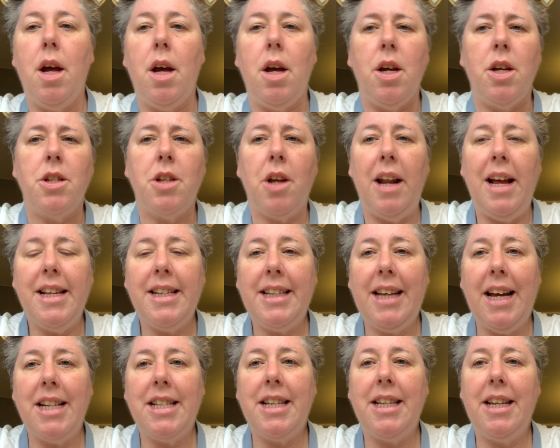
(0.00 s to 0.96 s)
So let's
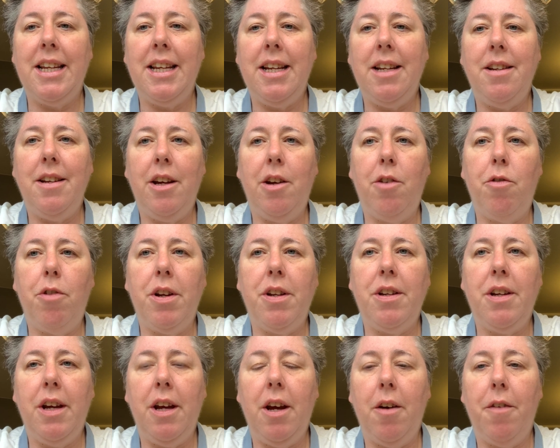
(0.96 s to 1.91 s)
get to the
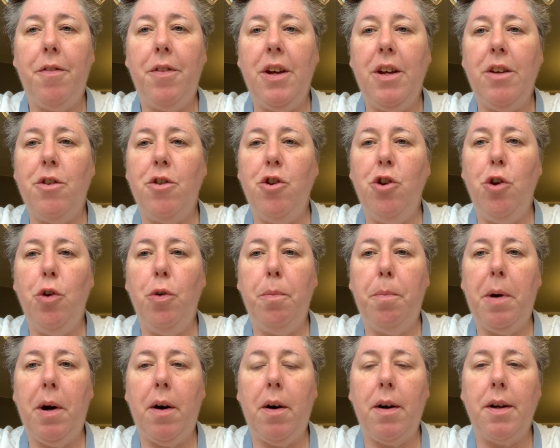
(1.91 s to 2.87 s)
nitty-gritty of these new
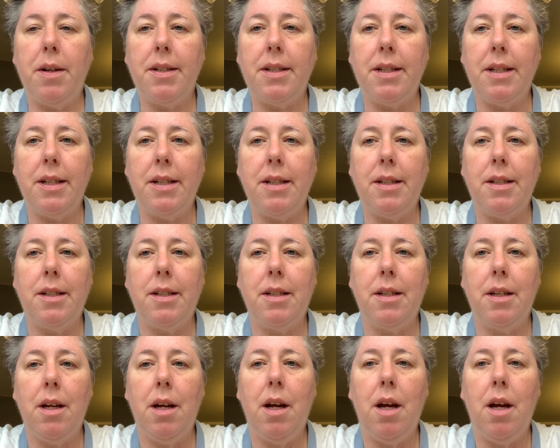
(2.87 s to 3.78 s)
passes.